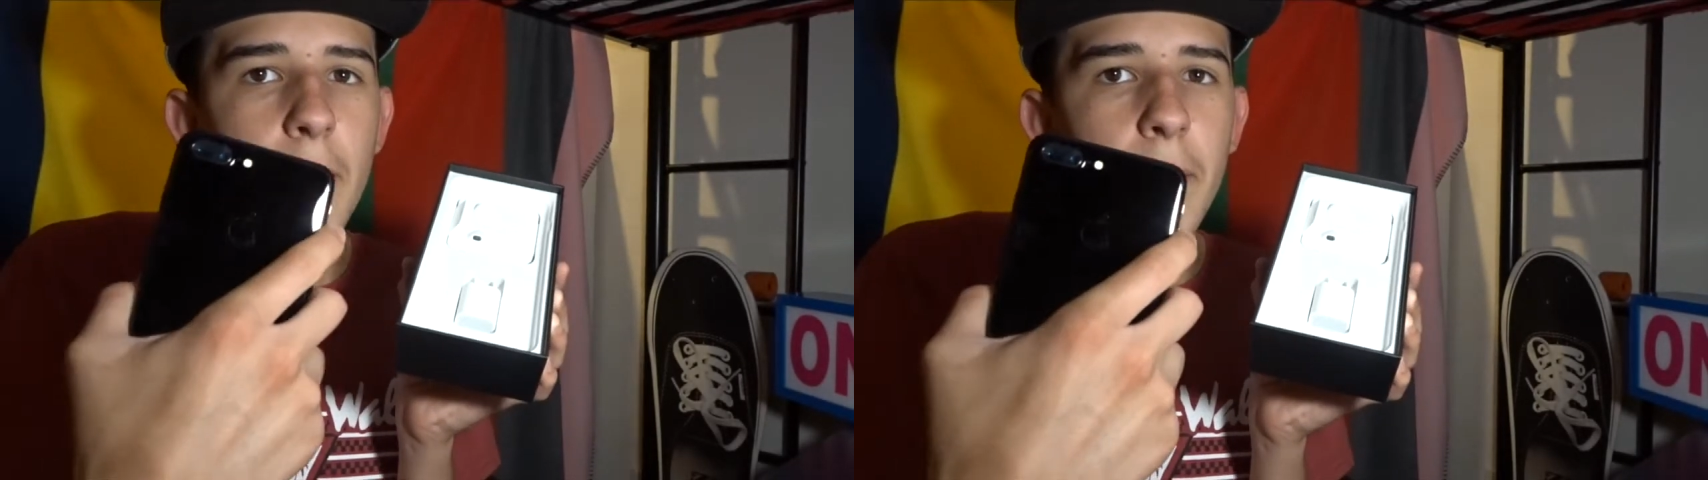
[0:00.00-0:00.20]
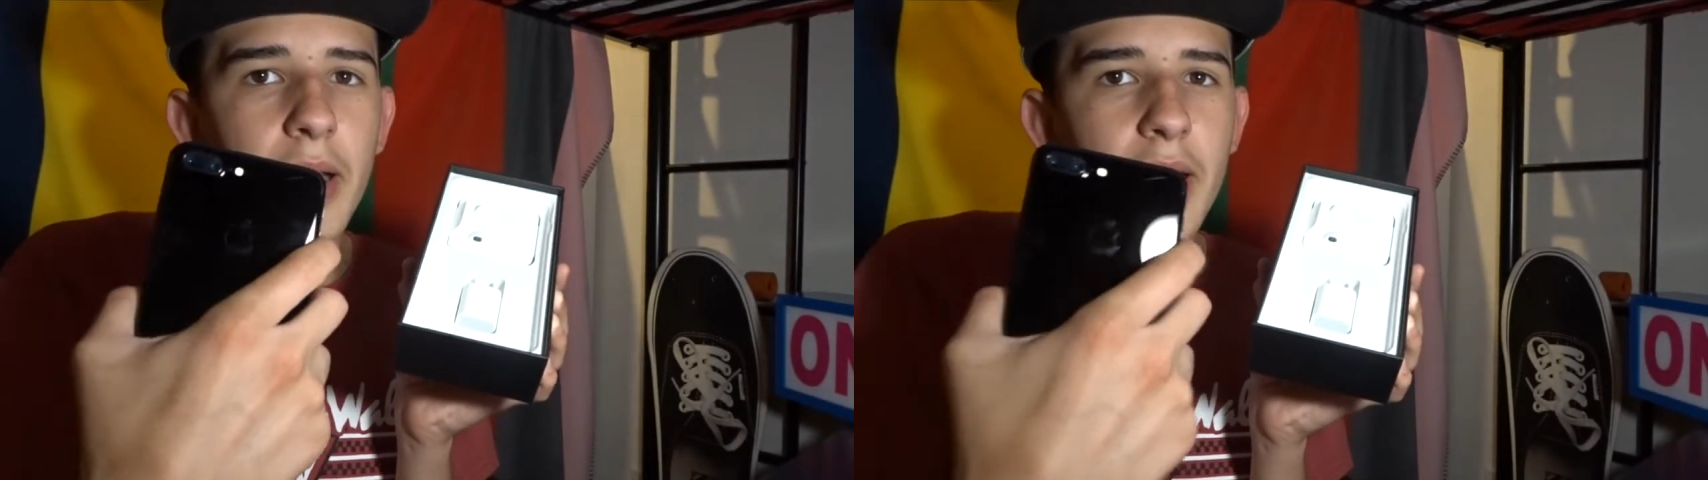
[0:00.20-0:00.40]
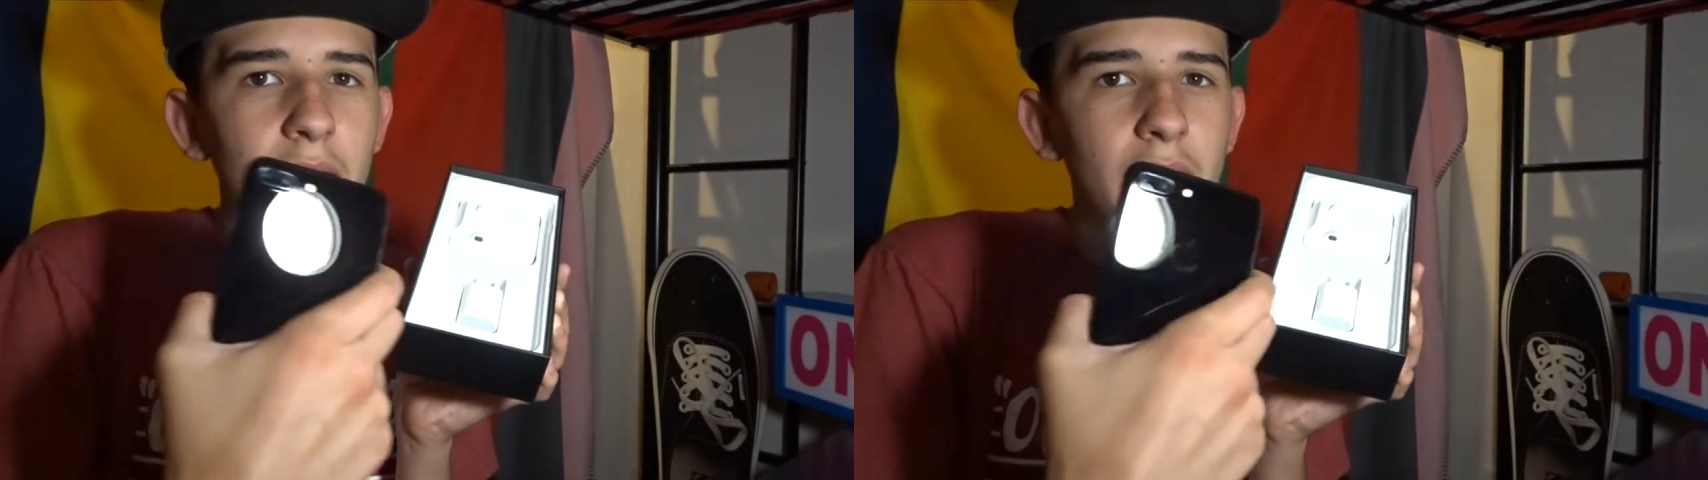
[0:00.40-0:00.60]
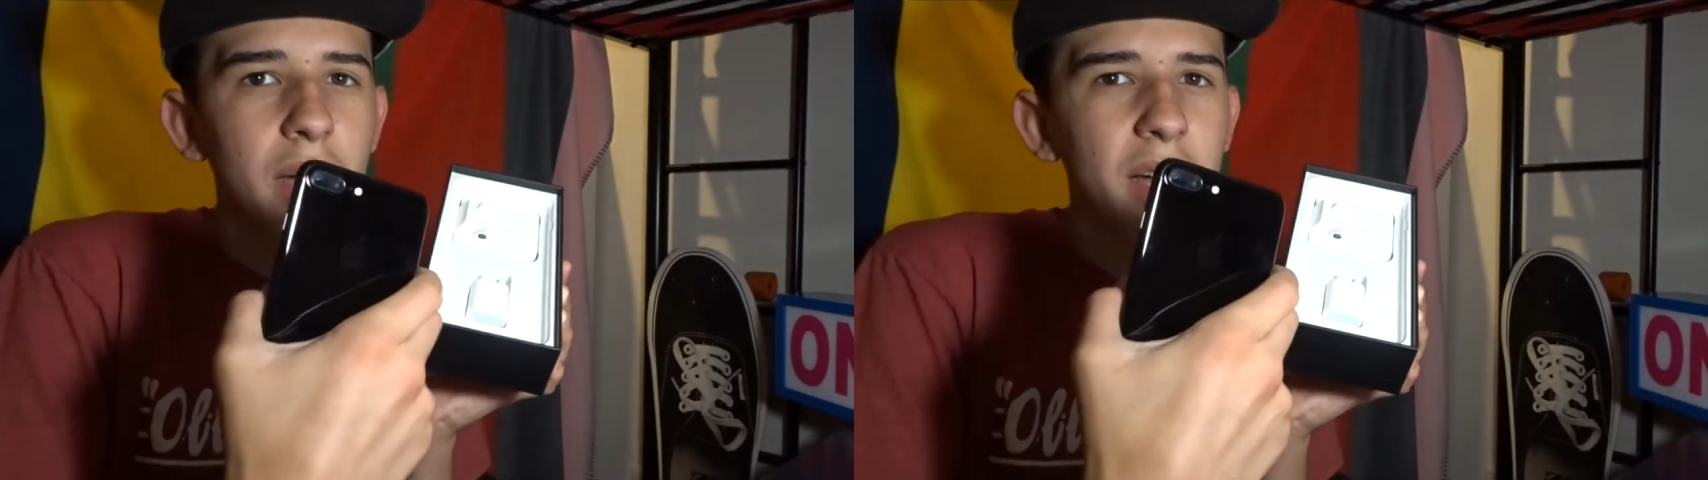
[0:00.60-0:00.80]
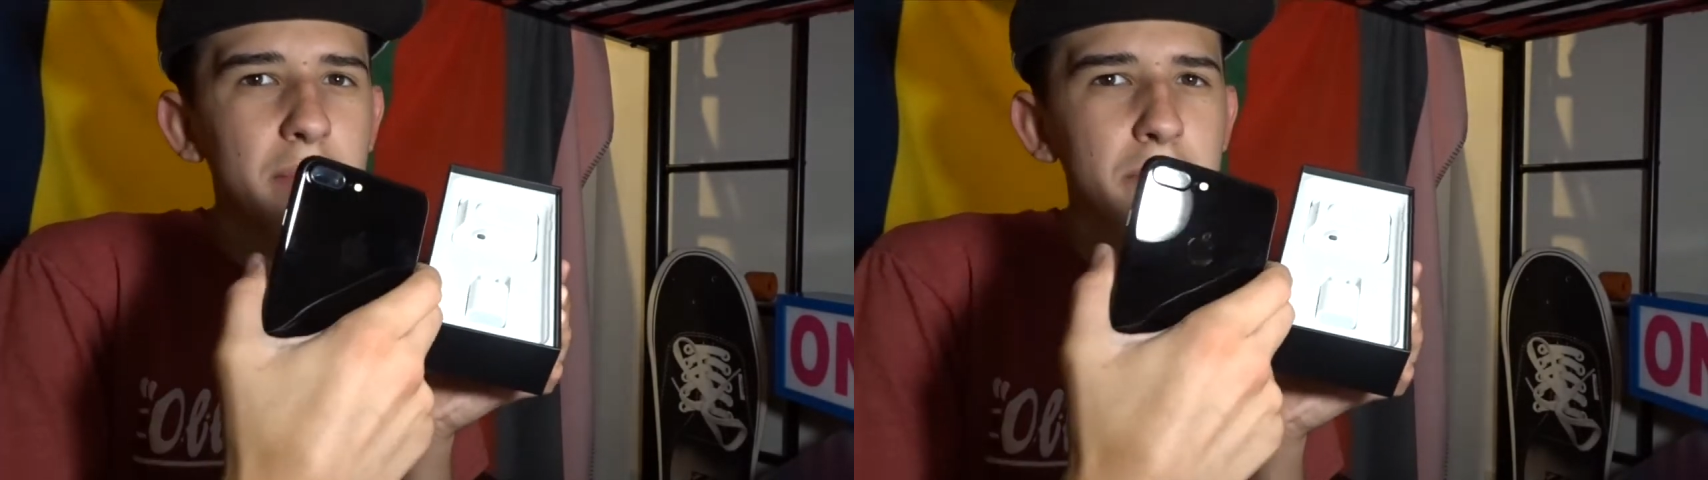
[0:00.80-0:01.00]
but
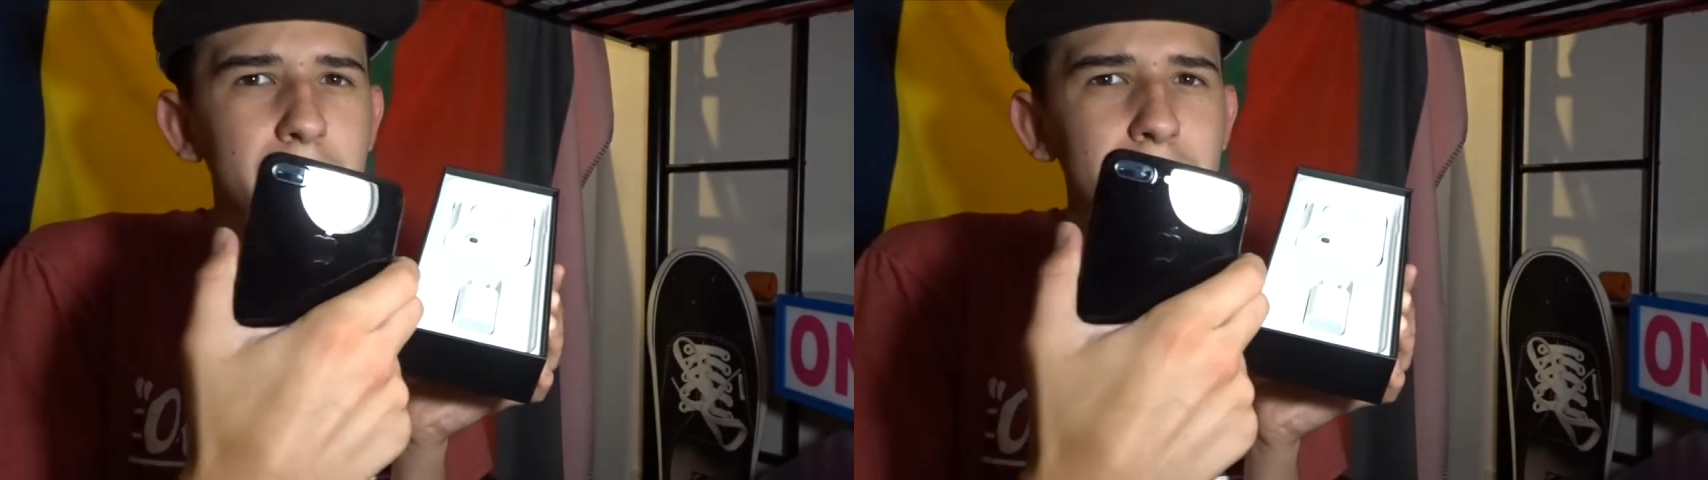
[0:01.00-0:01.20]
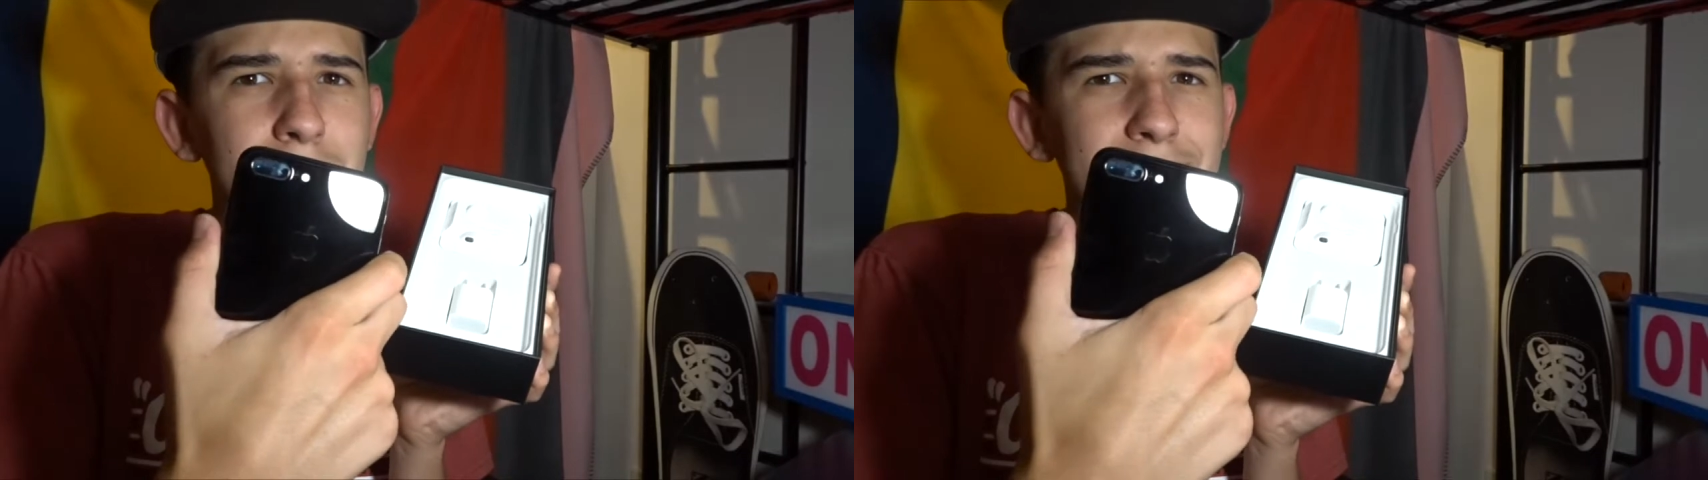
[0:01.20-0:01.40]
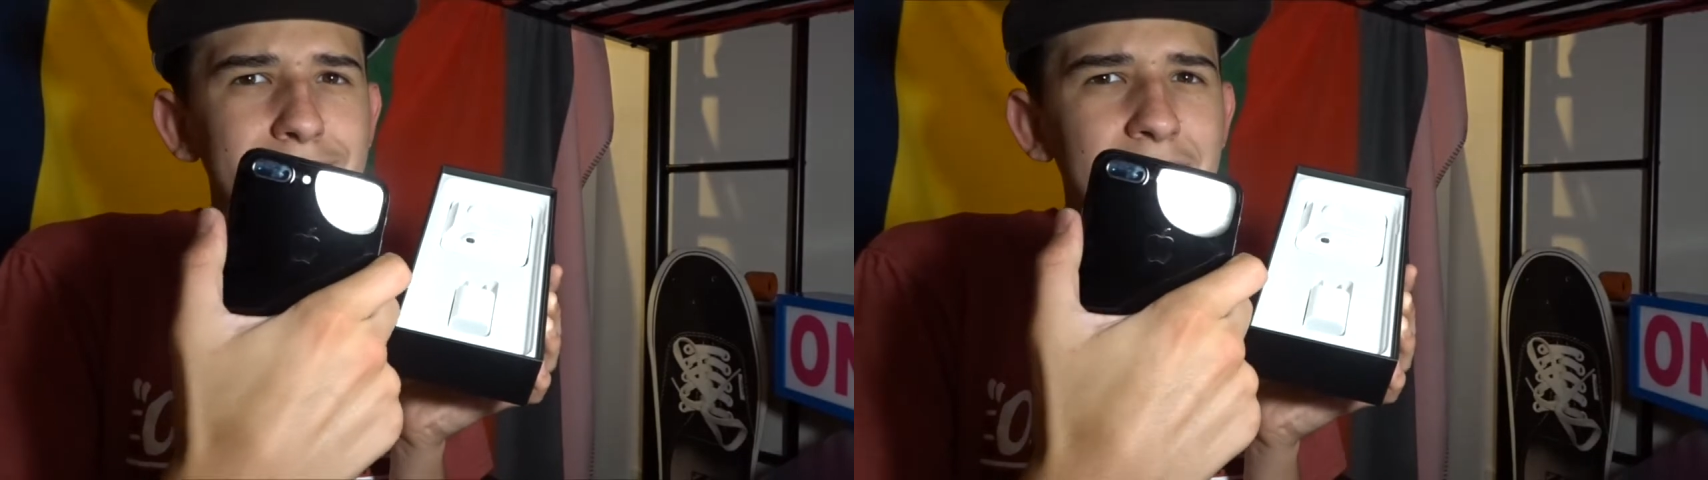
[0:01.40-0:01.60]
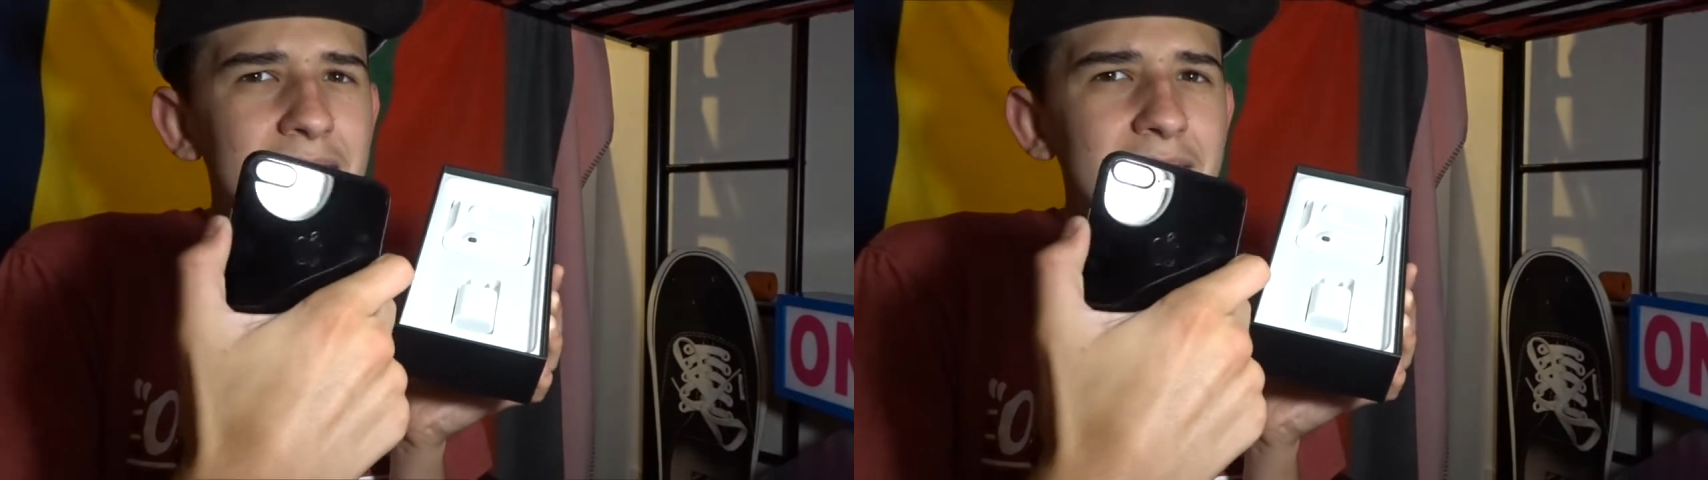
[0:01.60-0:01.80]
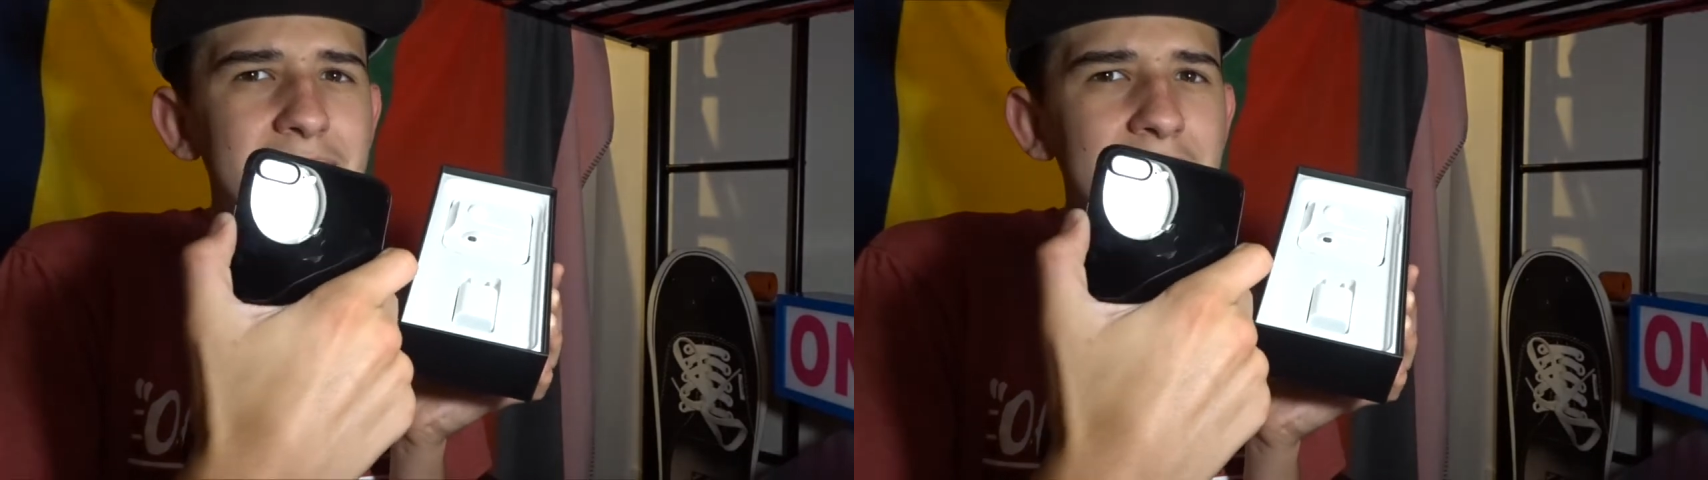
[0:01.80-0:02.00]
it
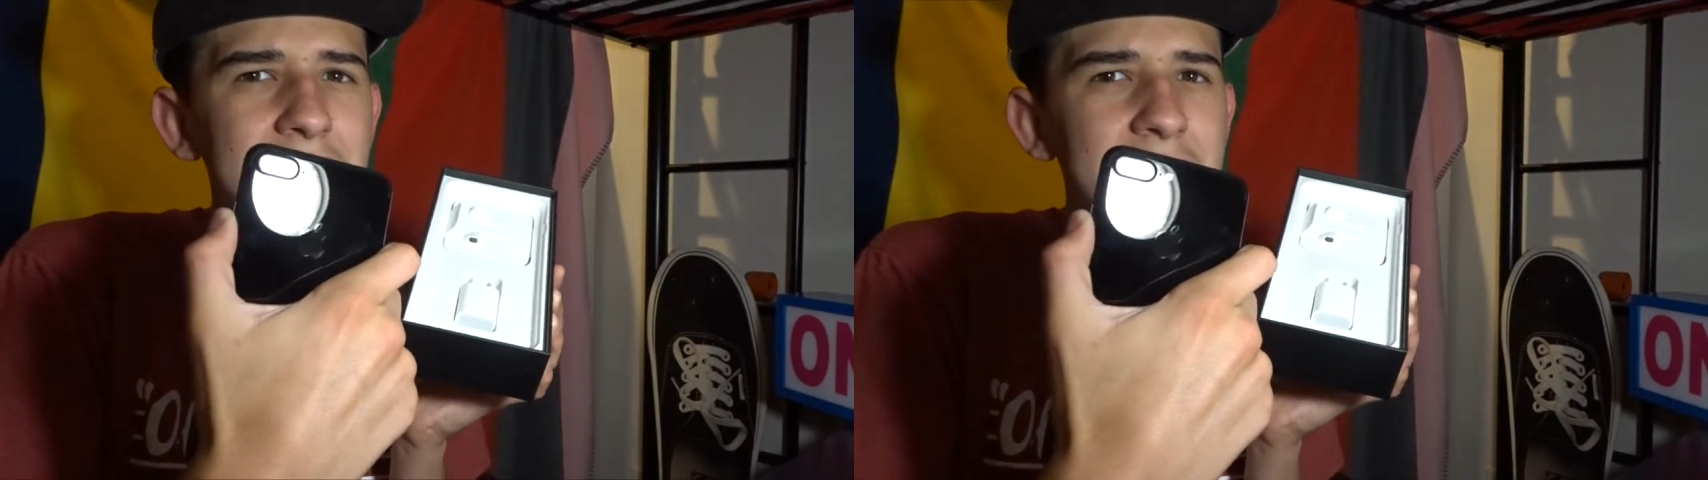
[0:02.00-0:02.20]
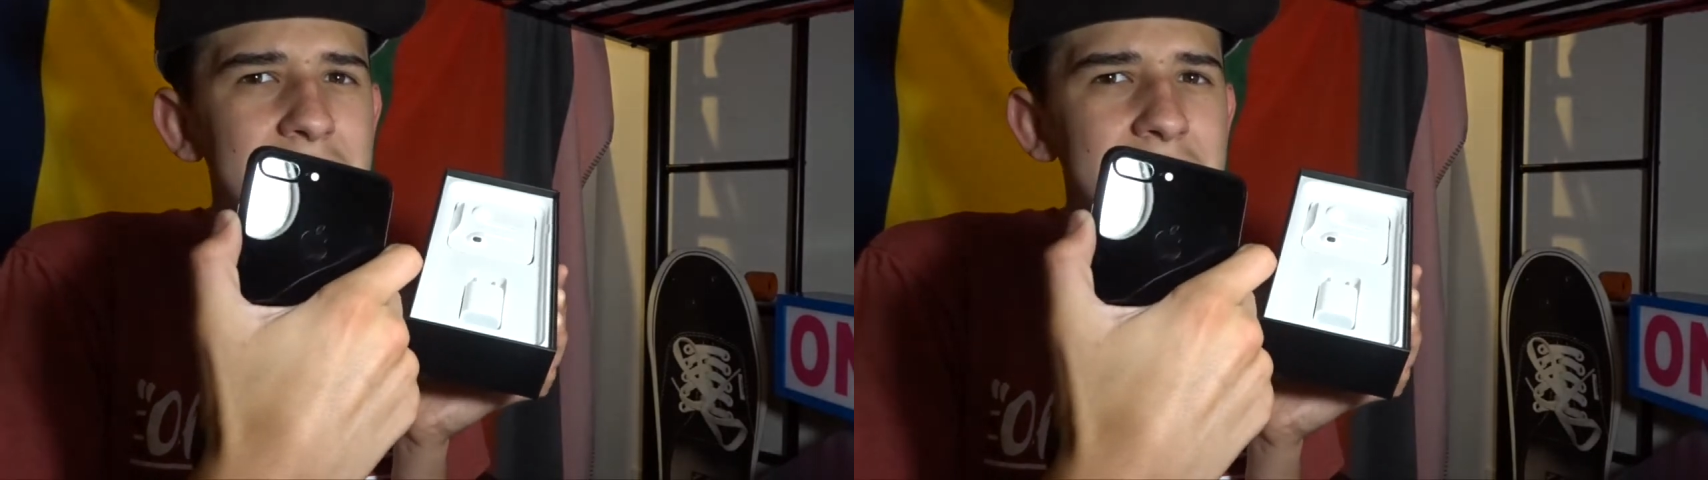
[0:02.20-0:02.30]
looks like the